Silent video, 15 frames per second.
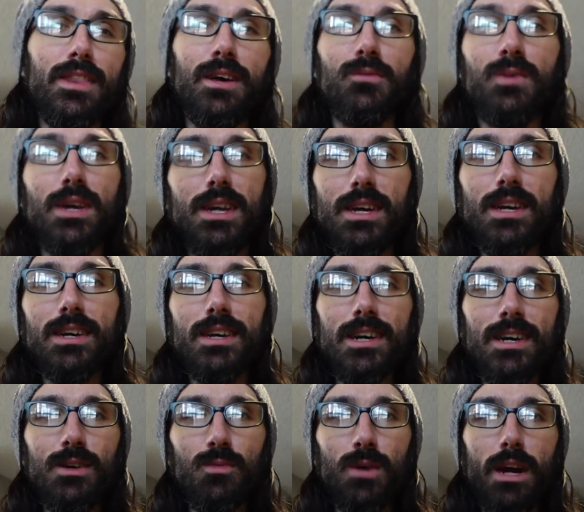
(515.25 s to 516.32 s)
that we
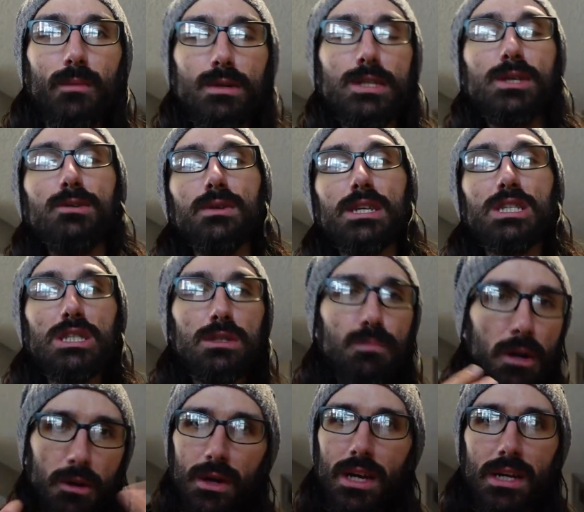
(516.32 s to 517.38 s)
uh, were able to
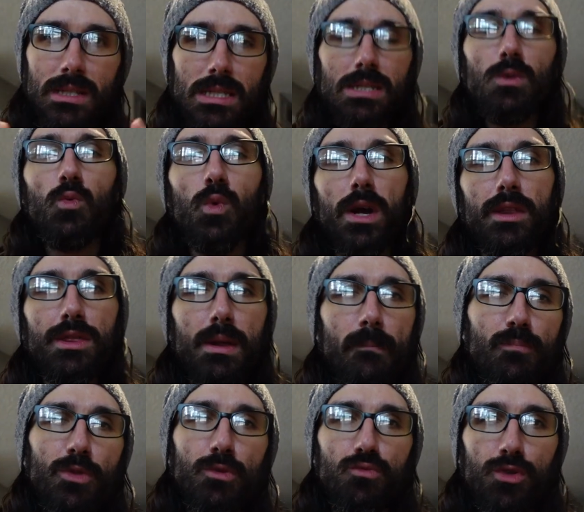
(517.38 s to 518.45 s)
experience with
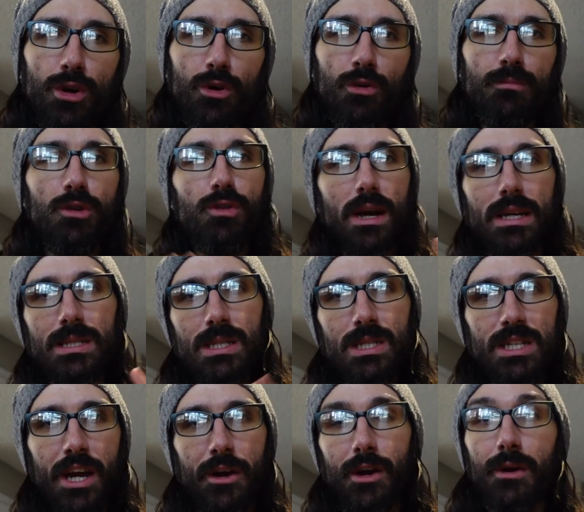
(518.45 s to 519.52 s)
the room, Greg
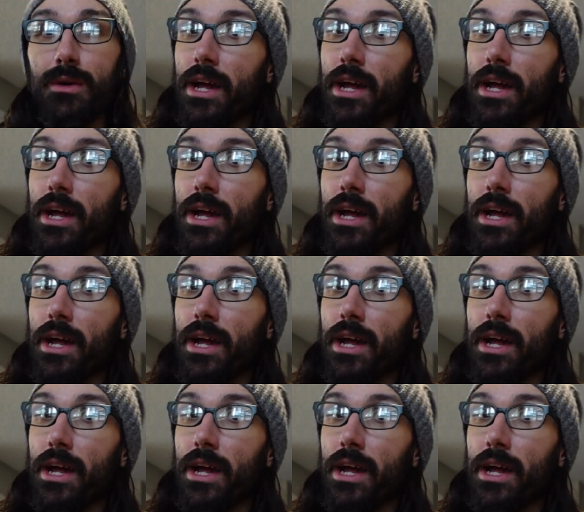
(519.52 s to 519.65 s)
Sestero.